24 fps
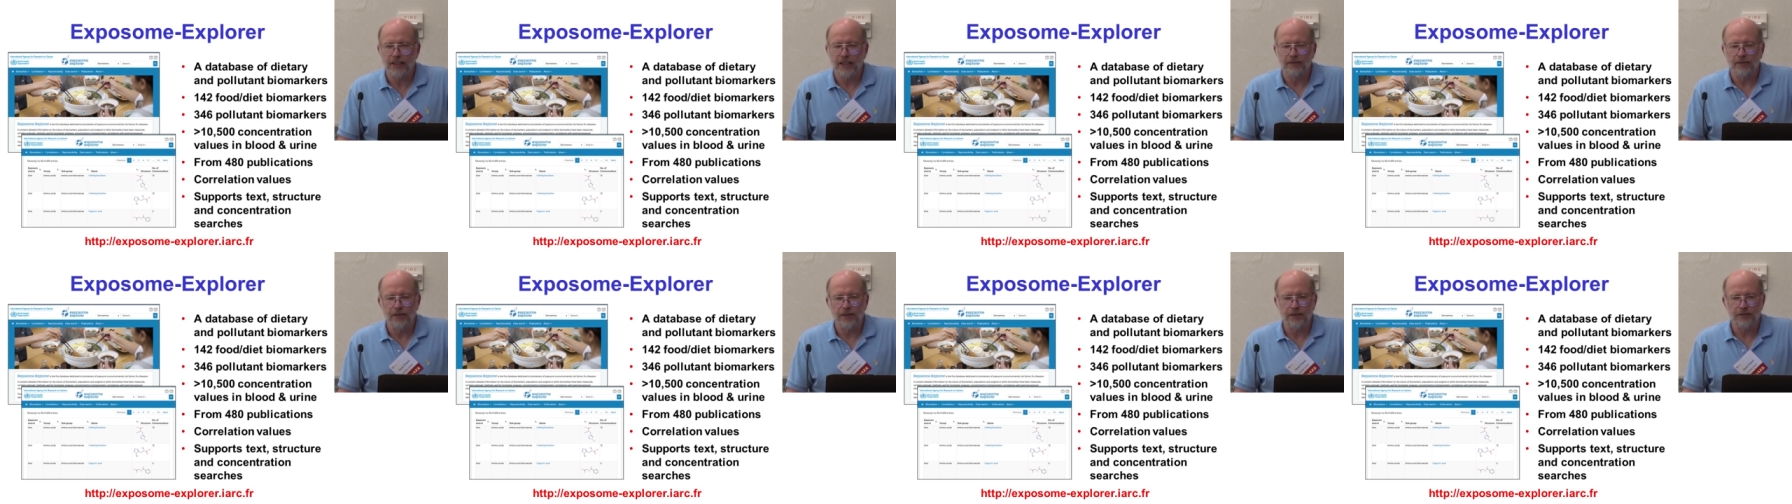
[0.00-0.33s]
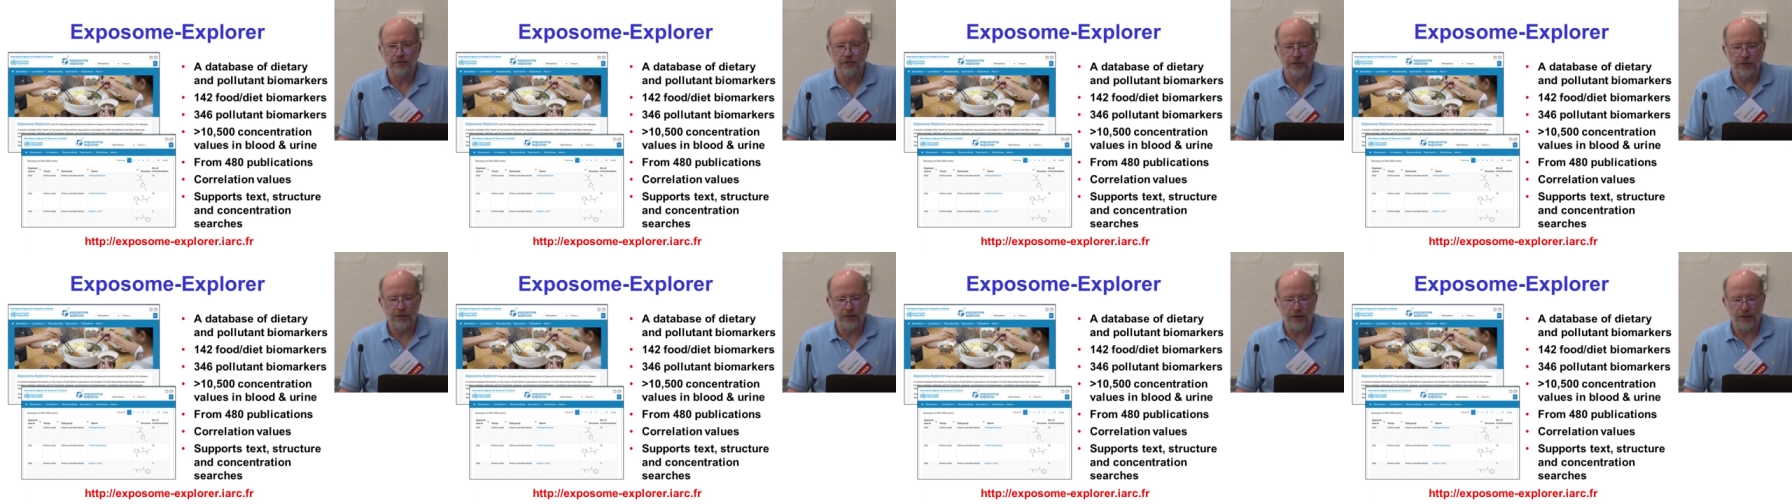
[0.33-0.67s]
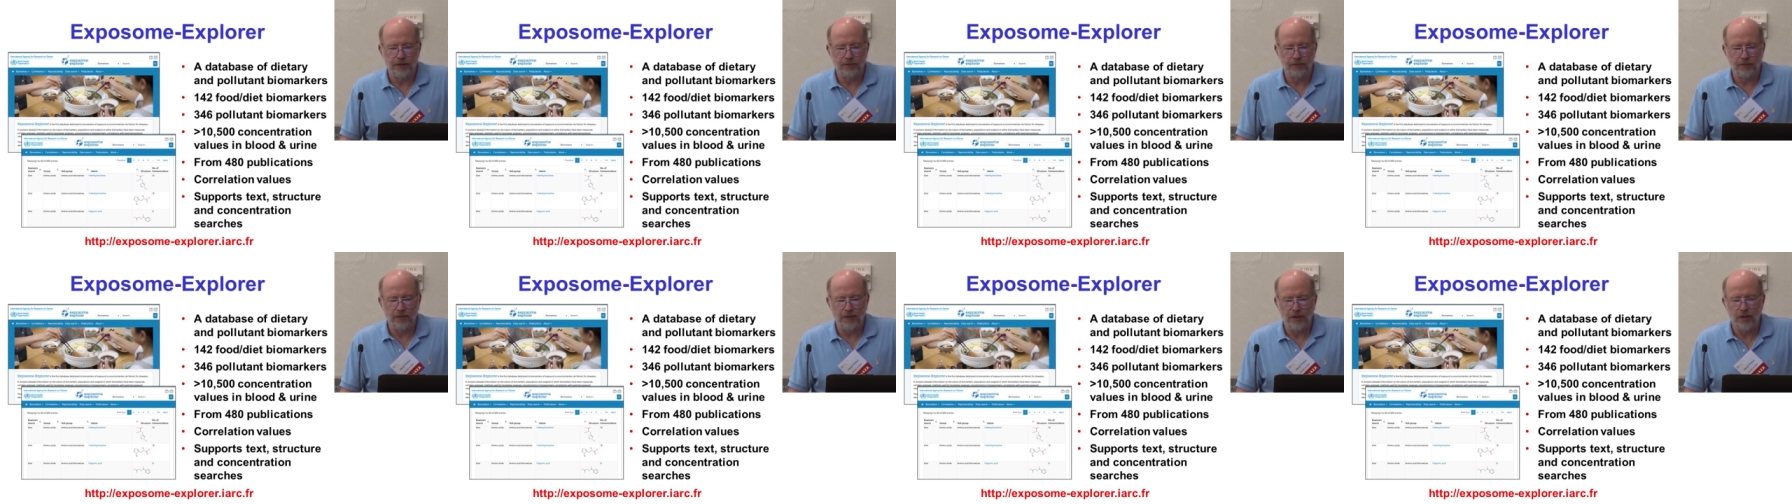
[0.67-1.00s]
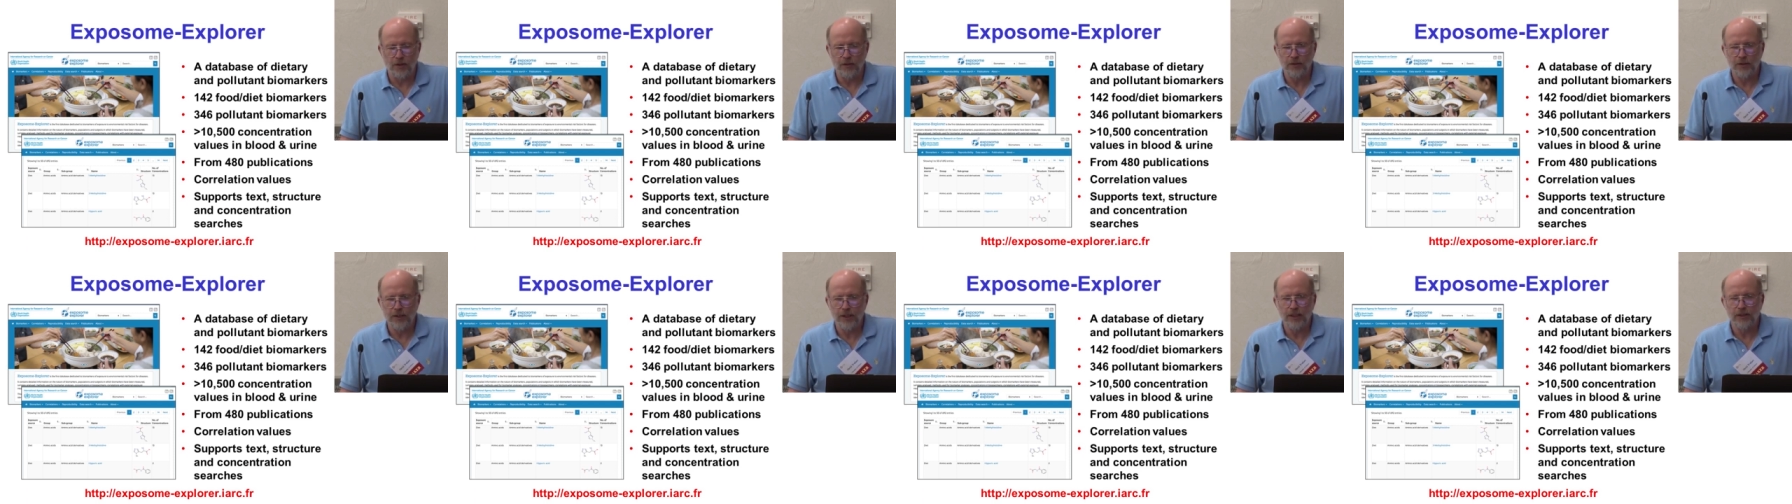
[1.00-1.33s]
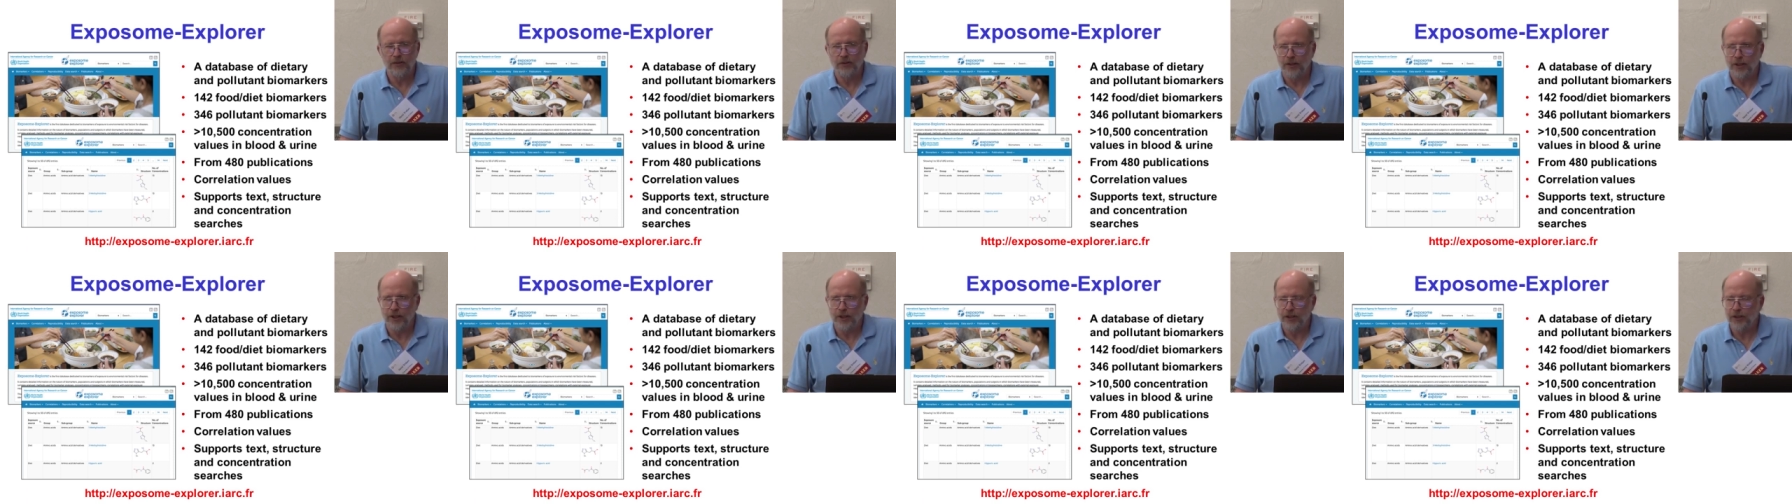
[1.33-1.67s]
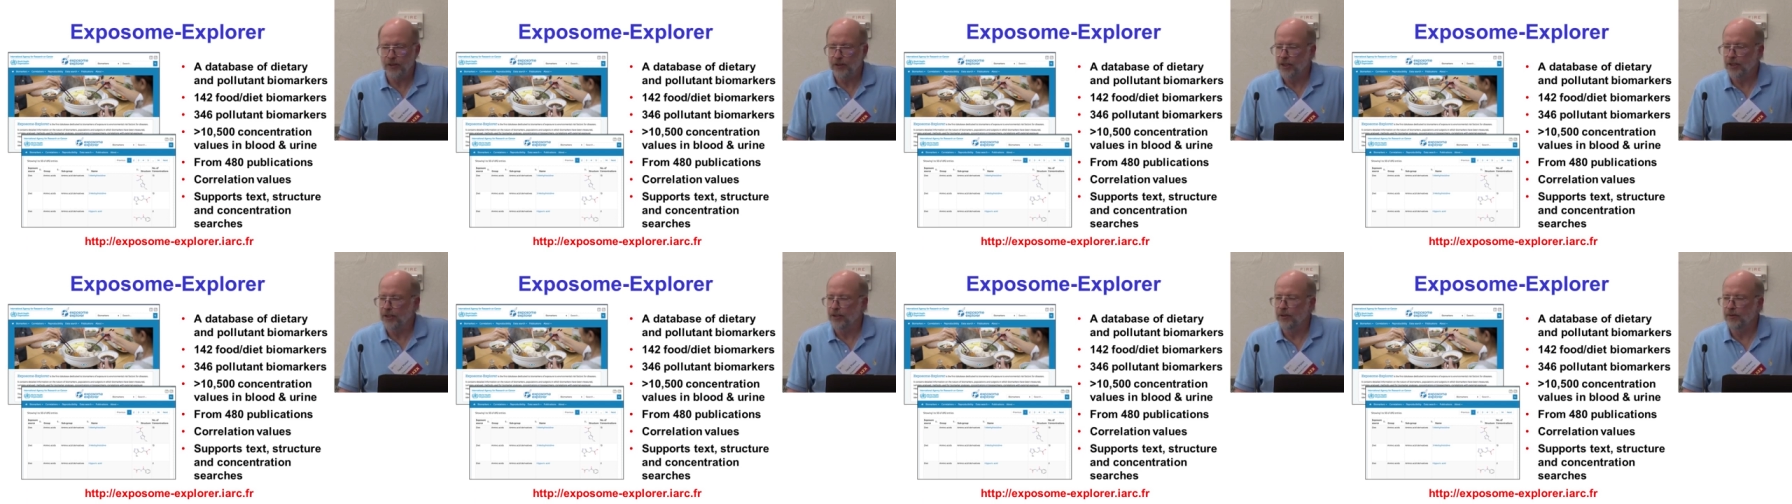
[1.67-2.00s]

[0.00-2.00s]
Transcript: They look for only or included